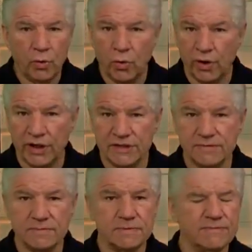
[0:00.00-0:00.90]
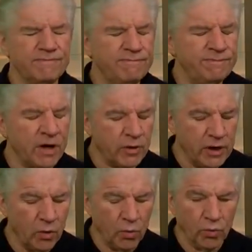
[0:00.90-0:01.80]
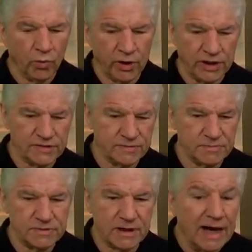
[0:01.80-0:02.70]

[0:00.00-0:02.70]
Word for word: organisms, very old organisms.